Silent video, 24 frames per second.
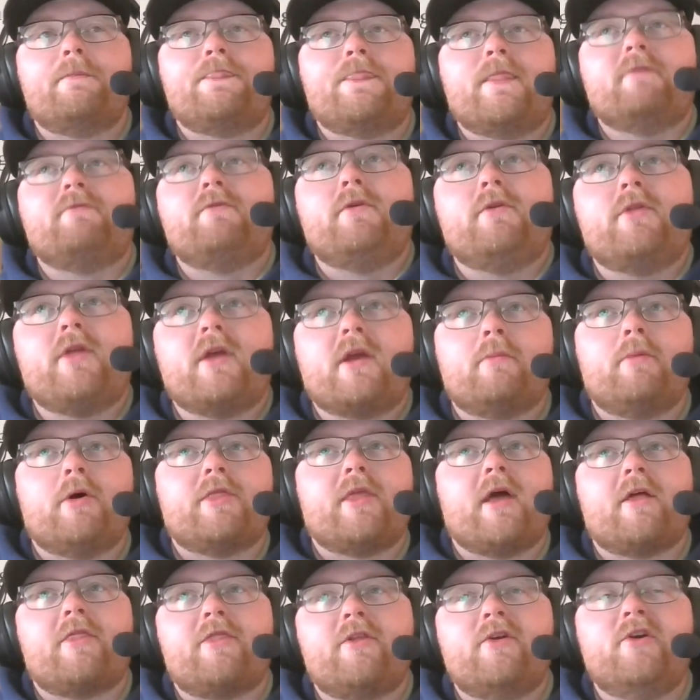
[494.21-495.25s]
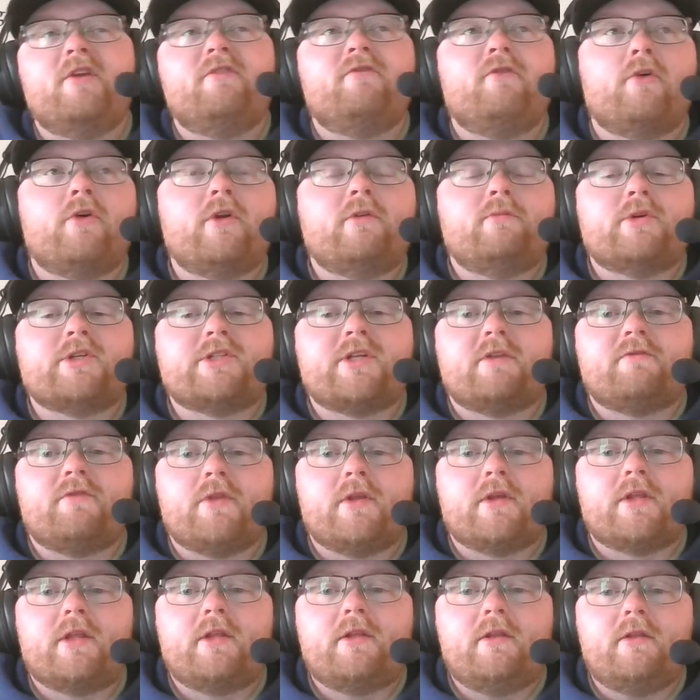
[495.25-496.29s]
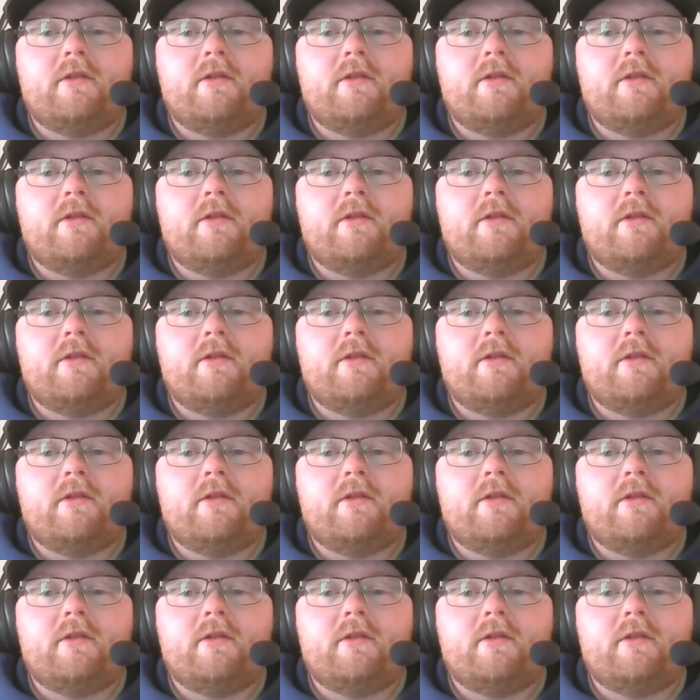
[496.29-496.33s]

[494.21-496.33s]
if you think about that 30-40% for the